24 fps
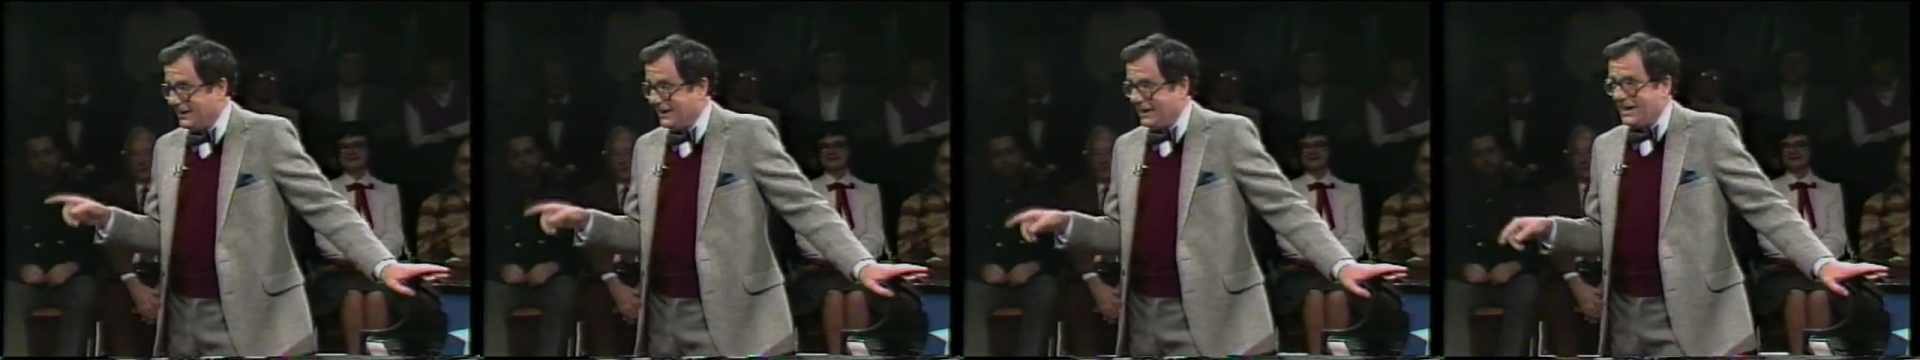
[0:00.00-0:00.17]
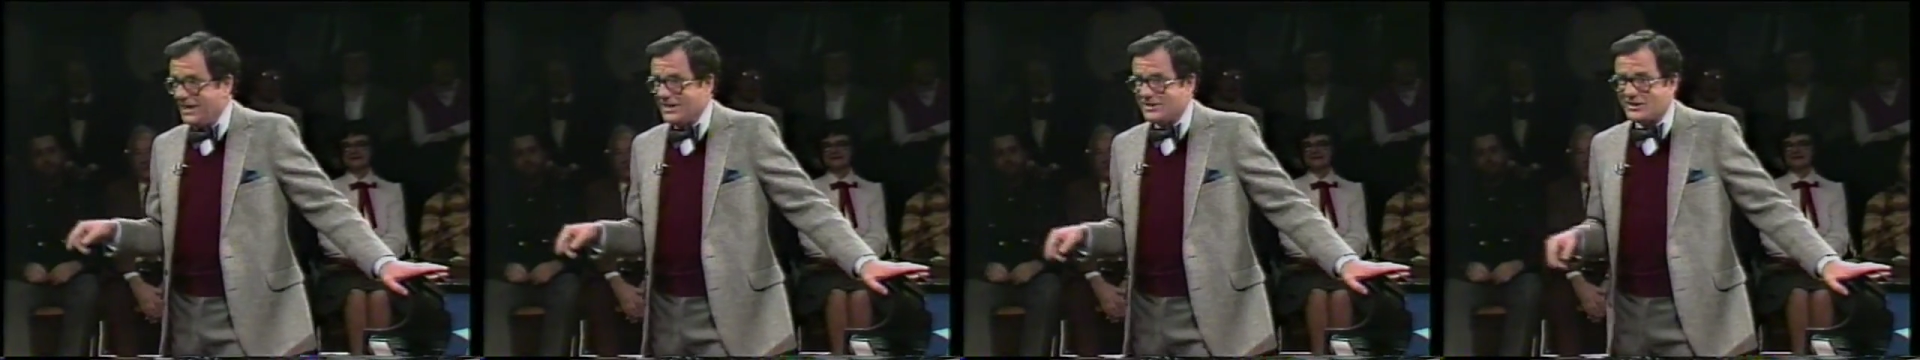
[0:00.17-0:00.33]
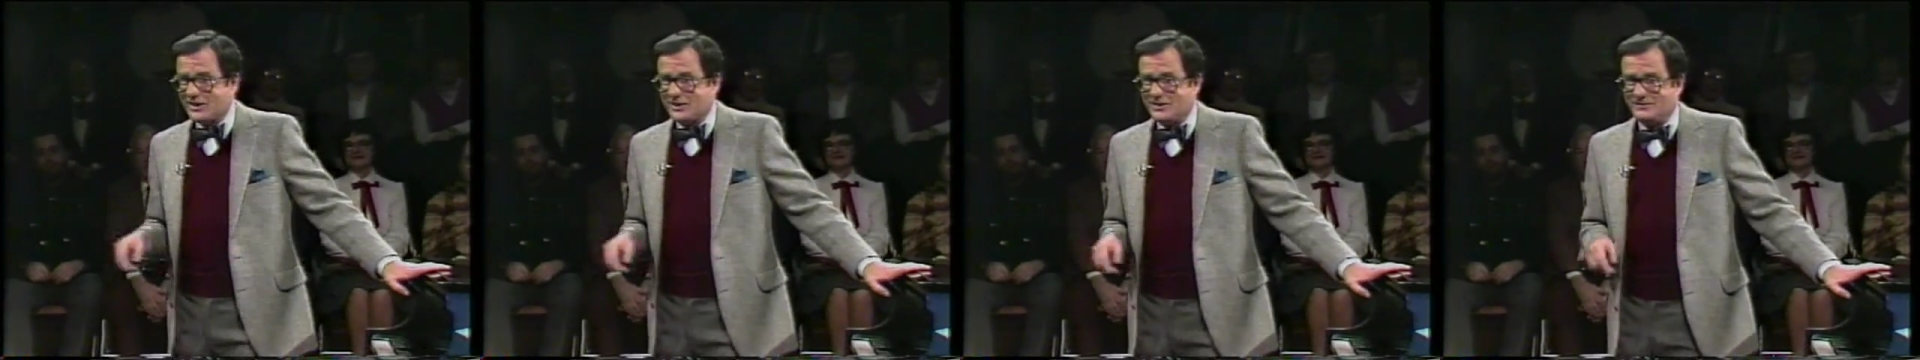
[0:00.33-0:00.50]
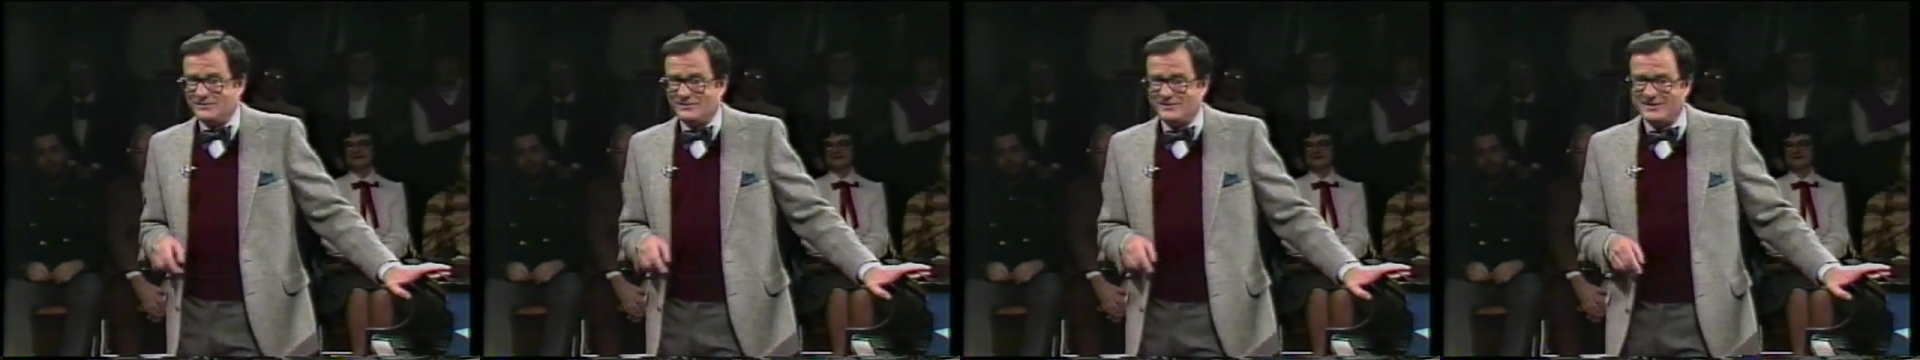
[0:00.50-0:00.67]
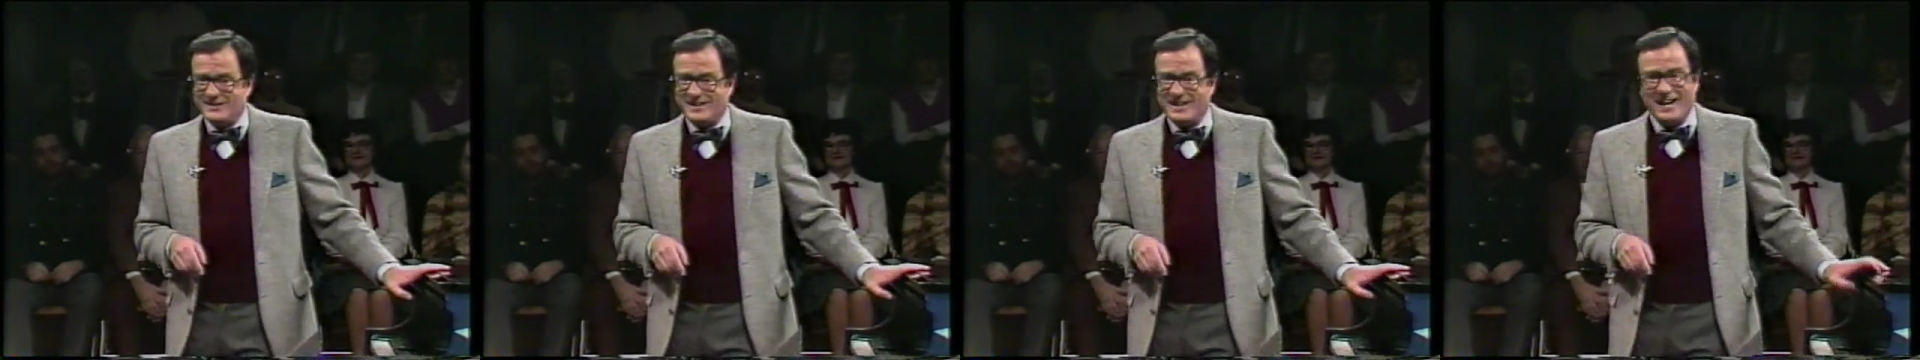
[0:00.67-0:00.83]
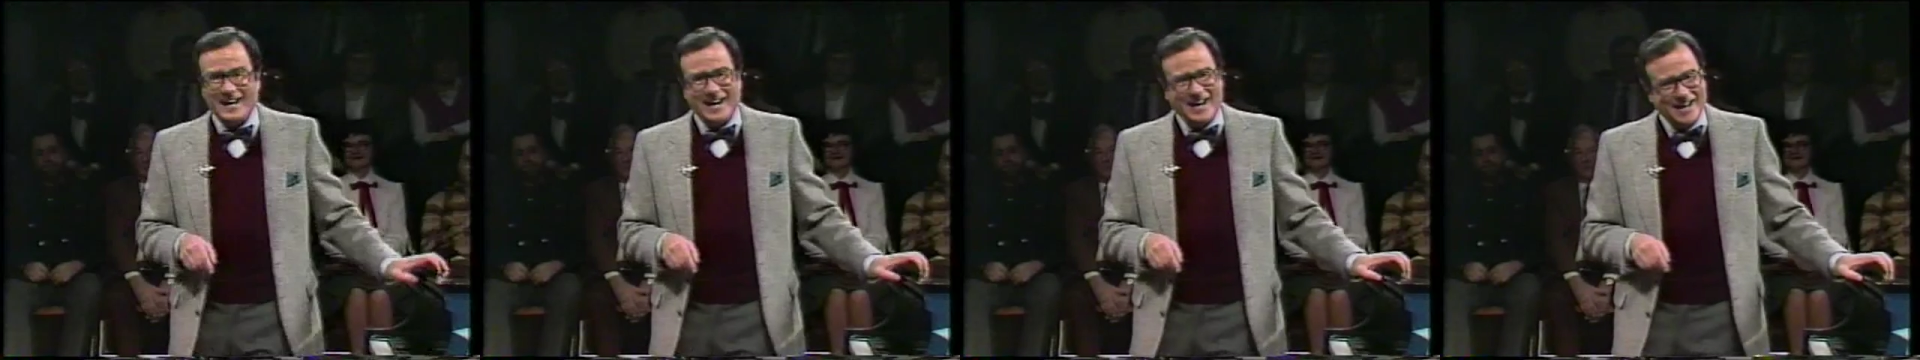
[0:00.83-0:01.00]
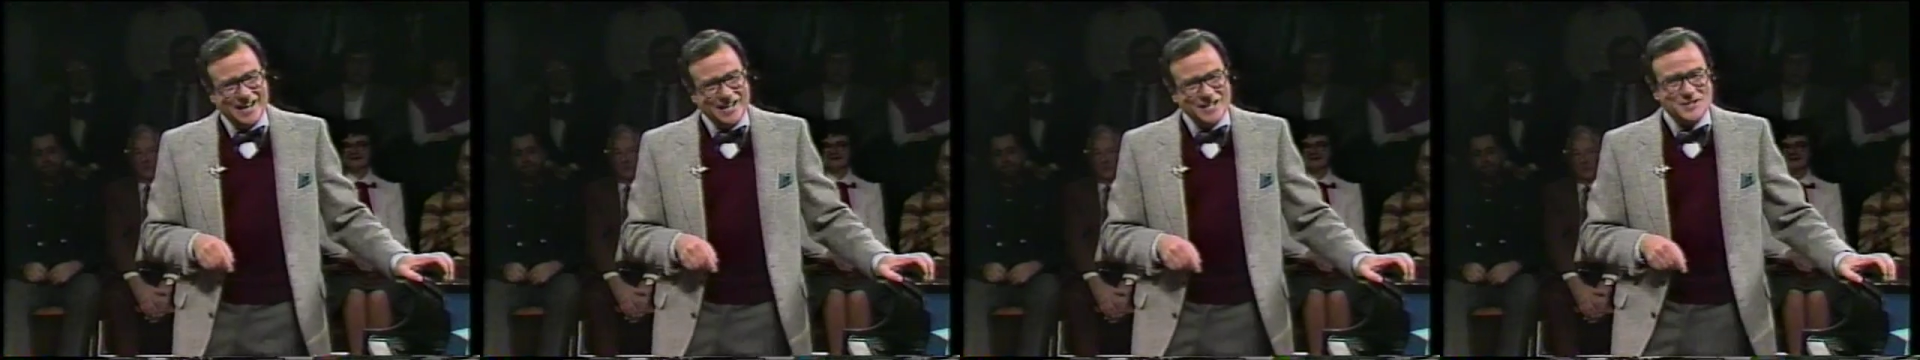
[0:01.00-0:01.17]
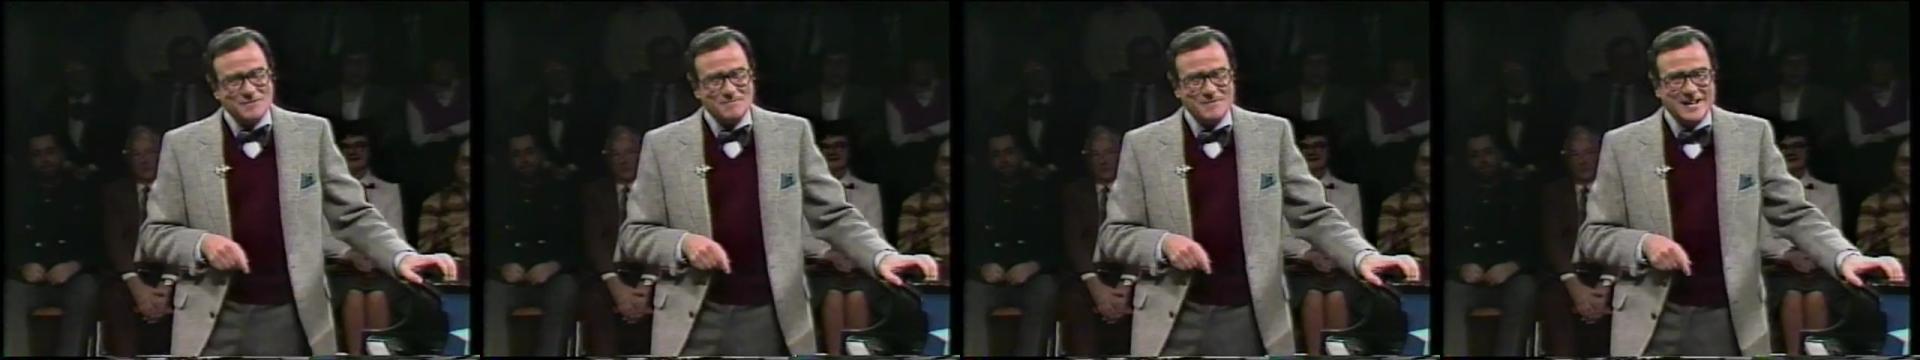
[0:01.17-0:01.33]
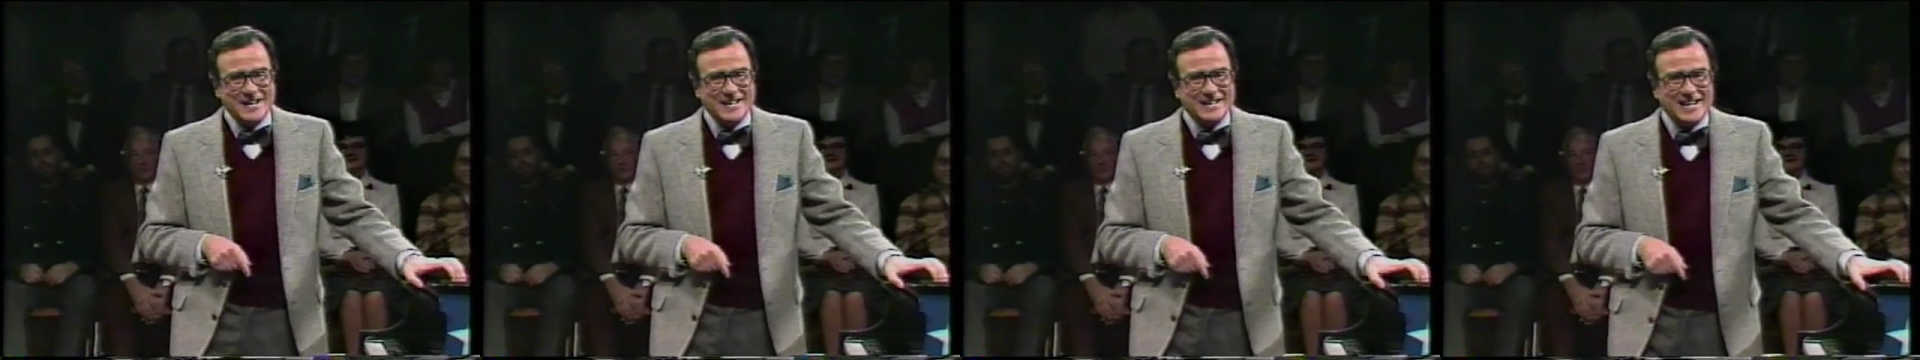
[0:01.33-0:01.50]
He said, hi,
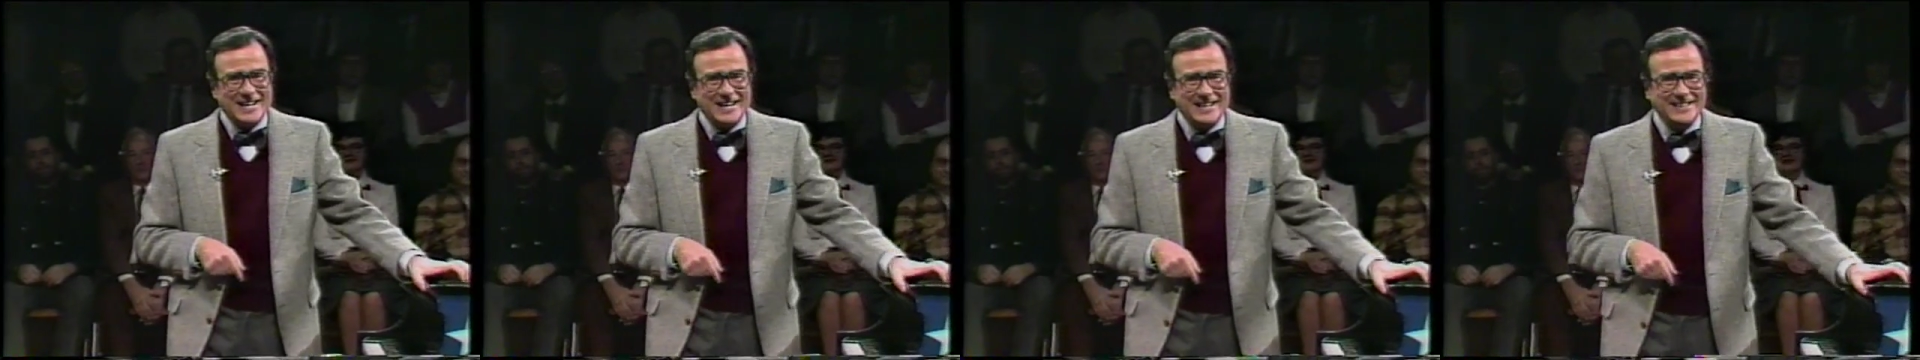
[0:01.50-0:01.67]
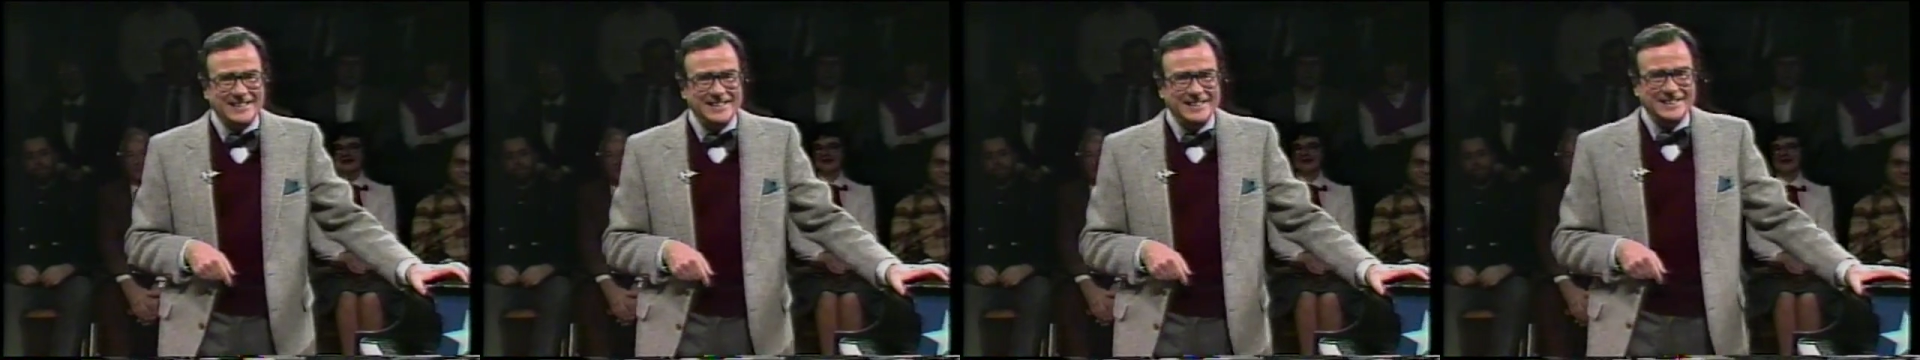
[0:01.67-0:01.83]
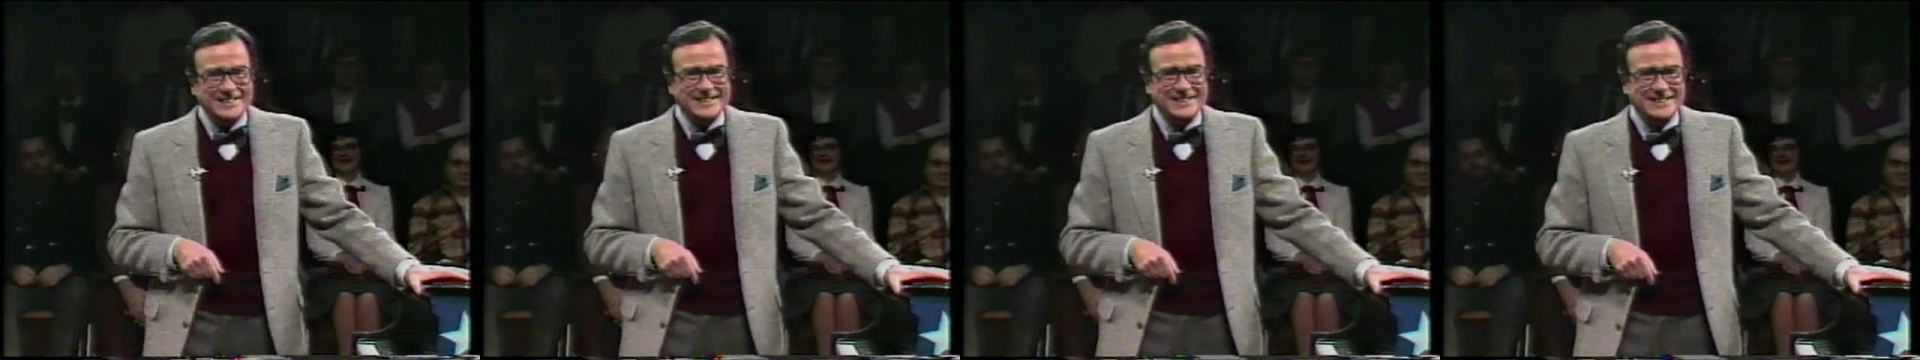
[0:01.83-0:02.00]
it's me again.